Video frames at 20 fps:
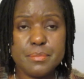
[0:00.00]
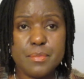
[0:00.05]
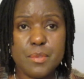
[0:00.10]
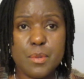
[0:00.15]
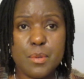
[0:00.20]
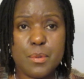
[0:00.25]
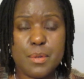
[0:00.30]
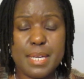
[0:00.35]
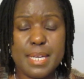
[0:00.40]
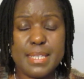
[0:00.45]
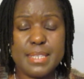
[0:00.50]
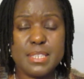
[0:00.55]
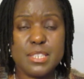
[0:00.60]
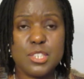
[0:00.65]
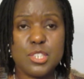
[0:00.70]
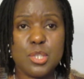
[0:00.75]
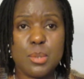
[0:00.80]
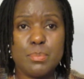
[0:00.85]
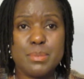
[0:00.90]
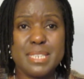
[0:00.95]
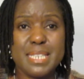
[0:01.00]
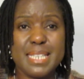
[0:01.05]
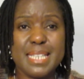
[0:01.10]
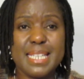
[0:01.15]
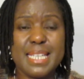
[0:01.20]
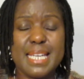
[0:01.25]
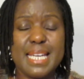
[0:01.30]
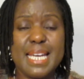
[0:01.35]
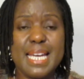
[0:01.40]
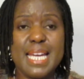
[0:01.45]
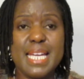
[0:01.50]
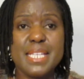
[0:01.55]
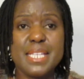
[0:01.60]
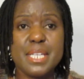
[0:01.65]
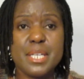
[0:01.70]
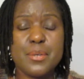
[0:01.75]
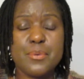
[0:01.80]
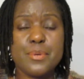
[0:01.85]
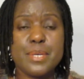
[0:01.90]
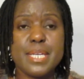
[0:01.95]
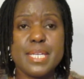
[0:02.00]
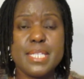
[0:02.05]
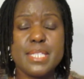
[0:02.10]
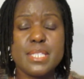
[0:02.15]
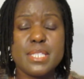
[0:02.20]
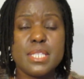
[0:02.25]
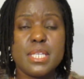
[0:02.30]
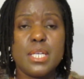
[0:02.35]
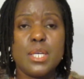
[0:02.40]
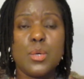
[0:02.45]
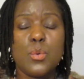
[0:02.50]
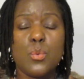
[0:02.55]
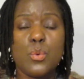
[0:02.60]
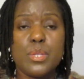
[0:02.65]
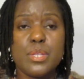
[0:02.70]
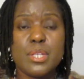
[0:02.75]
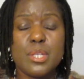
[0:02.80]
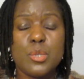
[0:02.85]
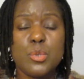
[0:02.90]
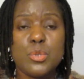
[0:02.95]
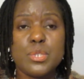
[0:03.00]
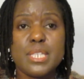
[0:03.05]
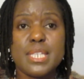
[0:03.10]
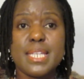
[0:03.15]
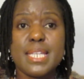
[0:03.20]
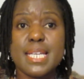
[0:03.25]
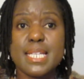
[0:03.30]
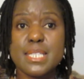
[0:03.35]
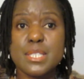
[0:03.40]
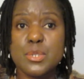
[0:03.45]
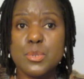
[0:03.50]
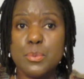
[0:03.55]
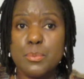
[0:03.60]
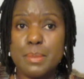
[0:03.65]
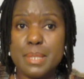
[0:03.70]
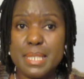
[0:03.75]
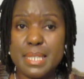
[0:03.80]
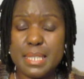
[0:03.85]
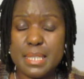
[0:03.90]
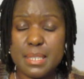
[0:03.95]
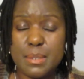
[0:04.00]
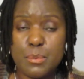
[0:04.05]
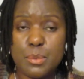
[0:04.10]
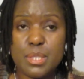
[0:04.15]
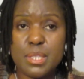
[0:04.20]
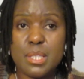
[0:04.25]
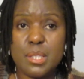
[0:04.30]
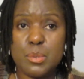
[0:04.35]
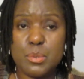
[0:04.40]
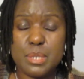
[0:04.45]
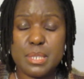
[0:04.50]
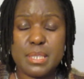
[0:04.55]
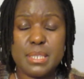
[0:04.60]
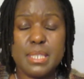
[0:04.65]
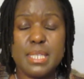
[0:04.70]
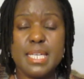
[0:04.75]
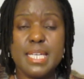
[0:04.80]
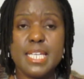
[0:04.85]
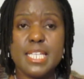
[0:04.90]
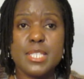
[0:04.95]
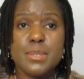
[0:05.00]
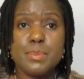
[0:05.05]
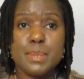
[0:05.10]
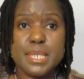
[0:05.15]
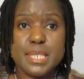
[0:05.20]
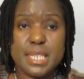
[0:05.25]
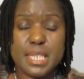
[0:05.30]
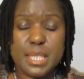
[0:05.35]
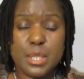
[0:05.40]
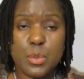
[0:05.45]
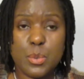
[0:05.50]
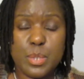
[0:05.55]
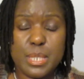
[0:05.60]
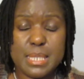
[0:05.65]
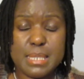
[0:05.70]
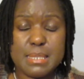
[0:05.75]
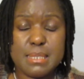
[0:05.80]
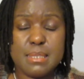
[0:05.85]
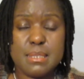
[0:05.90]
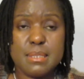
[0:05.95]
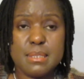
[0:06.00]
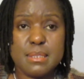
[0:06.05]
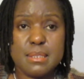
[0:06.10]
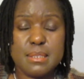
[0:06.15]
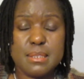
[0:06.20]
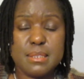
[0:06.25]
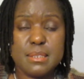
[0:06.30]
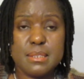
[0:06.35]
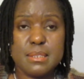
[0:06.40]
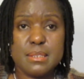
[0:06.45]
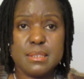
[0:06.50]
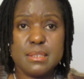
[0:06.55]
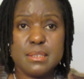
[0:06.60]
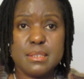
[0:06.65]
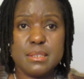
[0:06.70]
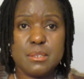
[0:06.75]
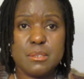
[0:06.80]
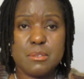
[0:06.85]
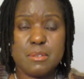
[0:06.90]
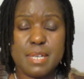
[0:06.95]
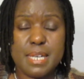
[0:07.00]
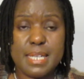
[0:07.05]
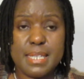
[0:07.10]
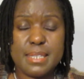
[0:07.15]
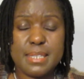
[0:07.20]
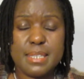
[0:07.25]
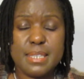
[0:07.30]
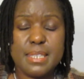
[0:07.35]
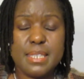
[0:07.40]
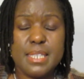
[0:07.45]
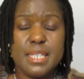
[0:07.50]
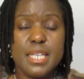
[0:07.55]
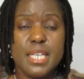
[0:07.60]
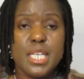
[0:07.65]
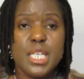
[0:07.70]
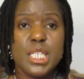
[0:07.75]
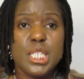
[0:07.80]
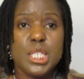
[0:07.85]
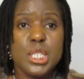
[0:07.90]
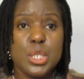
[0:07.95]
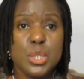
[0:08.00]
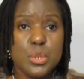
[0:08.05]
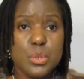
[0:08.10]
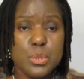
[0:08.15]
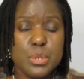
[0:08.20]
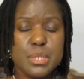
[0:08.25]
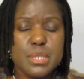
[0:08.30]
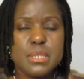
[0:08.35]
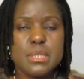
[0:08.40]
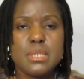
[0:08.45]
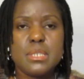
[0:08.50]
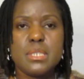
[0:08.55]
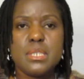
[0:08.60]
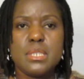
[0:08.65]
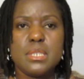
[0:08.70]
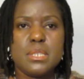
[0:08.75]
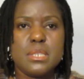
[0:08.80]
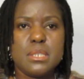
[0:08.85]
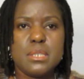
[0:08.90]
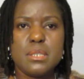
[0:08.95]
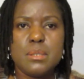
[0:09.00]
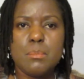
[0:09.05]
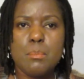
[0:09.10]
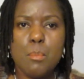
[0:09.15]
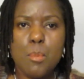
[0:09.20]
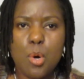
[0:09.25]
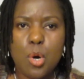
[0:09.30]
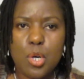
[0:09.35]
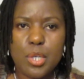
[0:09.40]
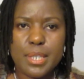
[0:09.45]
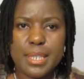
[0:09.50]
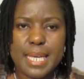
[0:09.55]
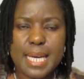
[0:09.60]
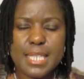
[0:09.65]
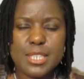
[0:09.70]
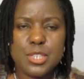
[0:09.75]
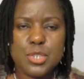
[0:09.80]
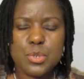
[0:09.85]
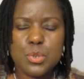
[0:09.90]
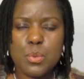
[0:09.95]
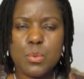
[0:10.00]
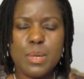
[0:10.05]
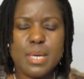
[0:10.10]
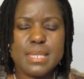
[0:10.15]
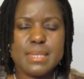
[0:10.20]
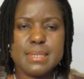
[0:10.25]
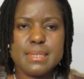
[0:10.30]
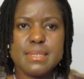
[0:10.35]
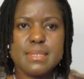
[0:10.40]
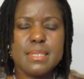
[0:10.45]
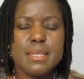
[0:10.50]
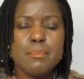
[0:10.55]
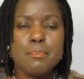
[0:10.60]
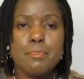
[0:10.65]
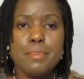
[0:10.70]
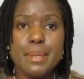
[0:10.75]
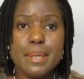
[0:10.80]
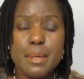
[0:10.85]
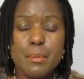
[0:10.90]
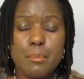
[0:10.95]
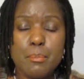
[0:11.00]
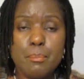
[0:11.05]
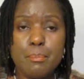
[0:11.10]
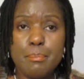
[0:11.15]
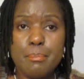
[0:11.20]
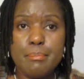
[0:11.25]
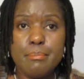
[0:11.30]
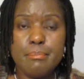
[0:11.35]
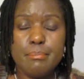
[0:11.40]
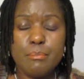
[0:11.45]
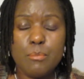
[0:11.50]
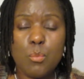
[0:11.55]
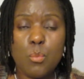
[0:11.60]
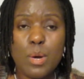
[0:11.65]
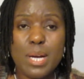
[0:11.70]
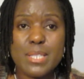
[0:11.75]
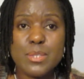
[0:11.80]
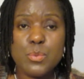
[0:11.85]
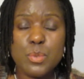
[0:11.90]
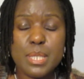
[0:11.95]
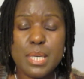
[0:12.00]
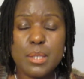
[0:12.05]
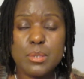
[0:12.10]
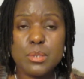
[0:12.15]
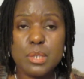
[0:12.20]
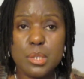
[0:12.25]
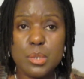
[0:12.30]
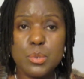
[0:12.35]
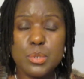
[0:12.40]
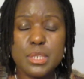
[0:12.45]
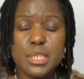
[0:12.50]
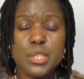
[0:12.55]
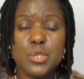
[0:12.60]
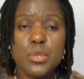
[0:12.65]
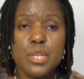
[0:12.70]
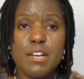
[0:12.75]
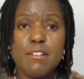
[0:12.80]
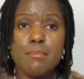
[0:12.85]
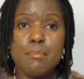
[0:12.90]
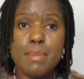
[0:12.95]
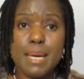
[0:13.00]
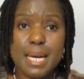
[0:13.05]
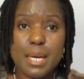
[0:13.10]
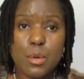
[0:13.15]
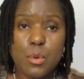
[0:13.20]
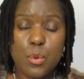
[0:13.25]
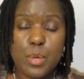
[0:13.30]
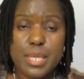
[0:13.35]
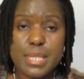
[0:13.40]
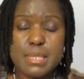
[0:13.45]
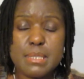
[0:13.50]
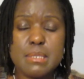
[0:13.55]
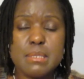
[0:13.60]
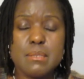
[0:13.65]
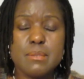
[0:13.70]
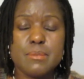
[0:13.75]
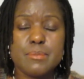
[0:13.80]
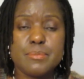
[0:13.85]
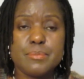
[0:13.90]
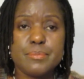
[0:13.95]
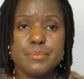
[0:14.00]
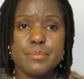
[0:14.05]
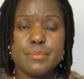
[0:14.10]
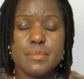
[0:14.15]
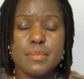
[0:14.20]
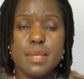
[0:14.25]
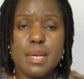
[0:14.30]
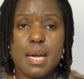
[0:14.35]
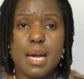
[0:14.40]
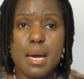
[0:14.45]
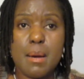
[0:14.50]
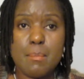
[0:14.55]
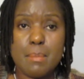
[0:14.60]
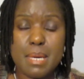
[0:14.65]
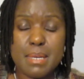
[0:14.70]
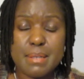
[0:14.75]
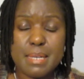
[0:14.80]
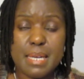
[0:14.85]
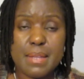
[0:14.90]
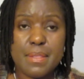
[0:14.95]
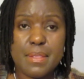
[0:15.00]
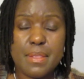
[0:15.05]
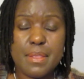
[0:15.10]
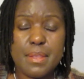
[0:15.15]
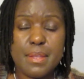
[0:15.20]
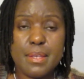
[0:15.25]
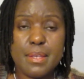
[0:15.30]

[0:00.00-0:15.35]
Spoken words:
Alright, stop taking any grains with gluten. There are so many with gluten, especially wheat. Alright, use more natural ones. Ones without gluten, you have buckwheat, amaranth,